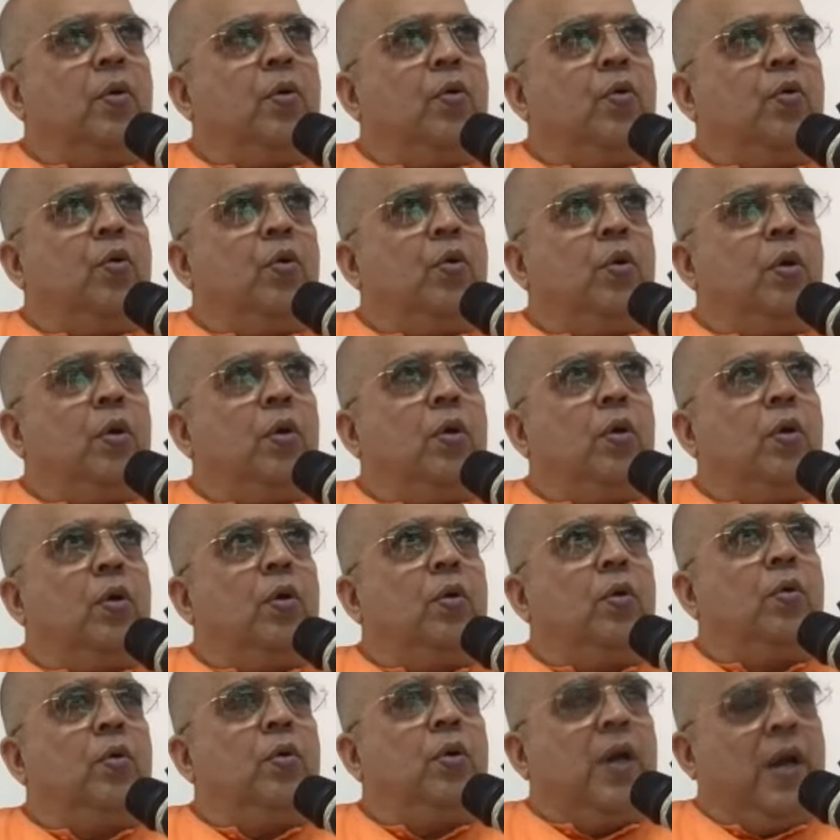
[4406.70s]

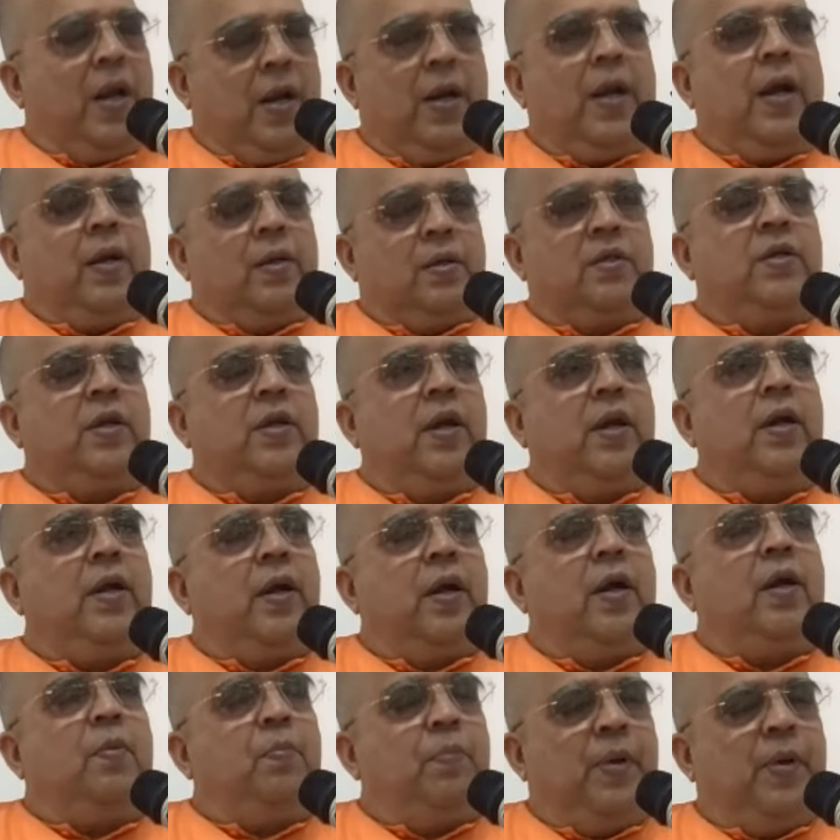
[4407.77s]
Good, yeah, Shreya
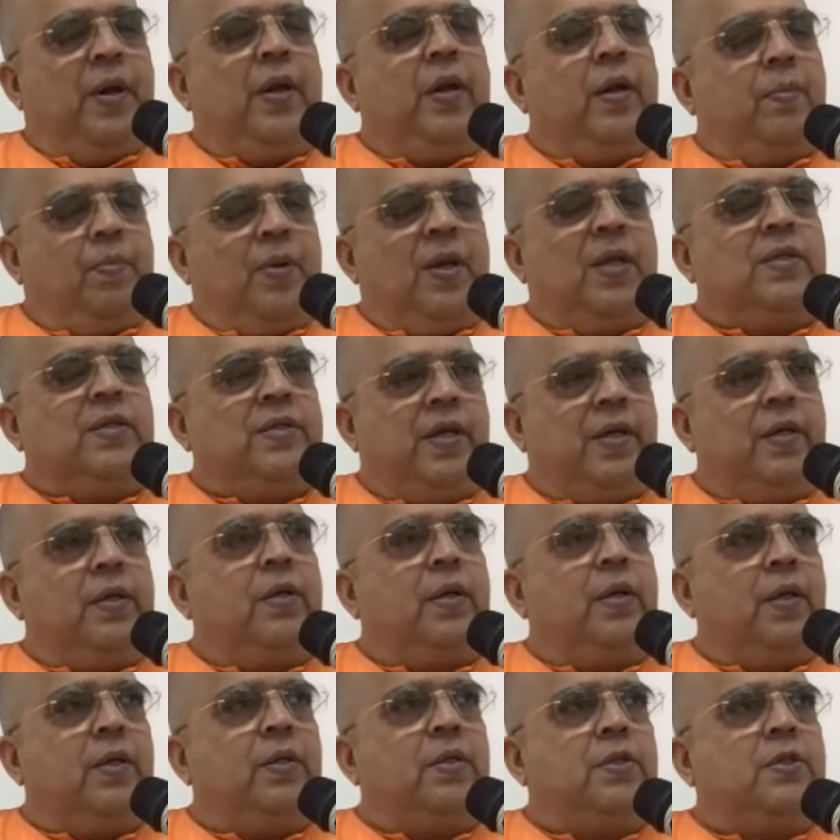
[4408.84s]
and Preya,
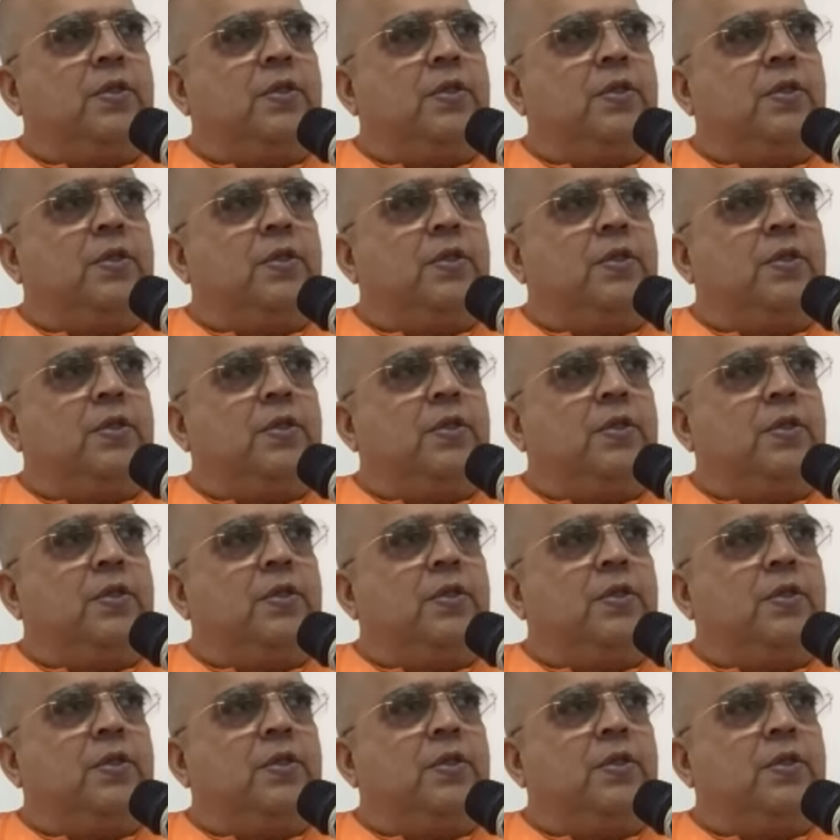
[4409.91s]
pleasant, yes.